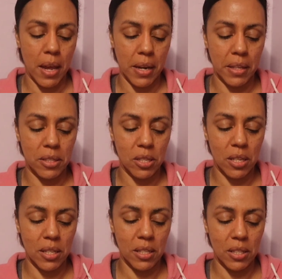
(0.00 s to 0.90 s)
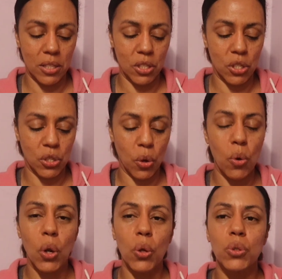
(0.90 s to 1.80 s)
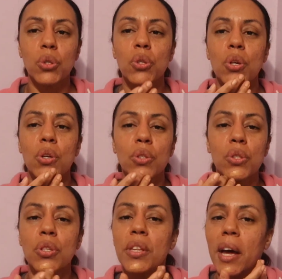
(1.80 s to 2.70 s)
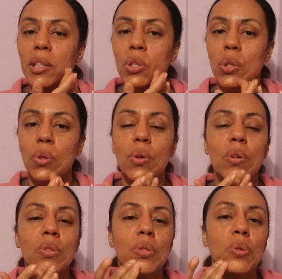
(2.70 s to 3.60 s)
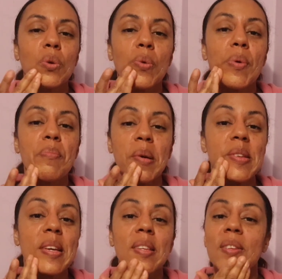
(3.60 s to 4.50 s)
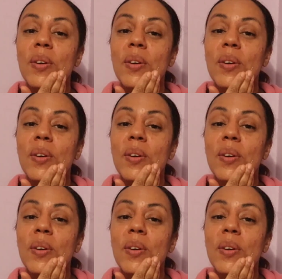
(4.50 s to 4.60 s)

and it's so close, natural to my skin